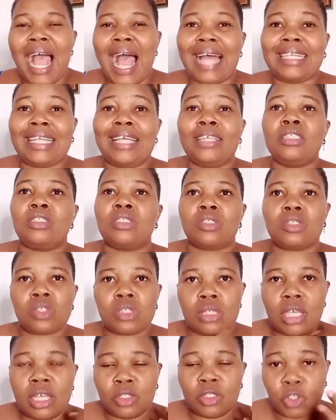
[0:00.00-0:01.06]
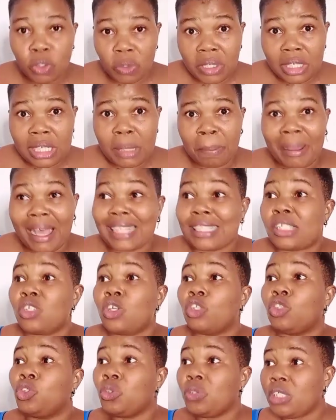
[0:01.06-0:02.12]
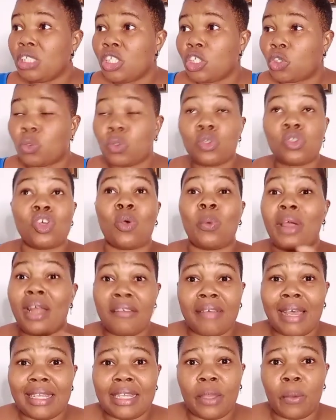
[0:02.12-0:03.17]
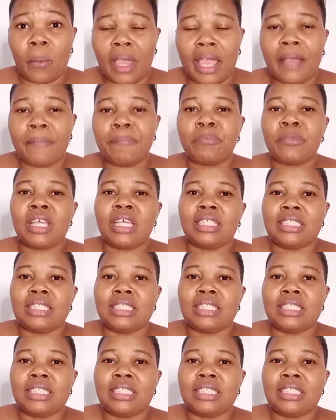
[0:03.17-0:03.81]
And then during the party or during the cruise or wherever they were,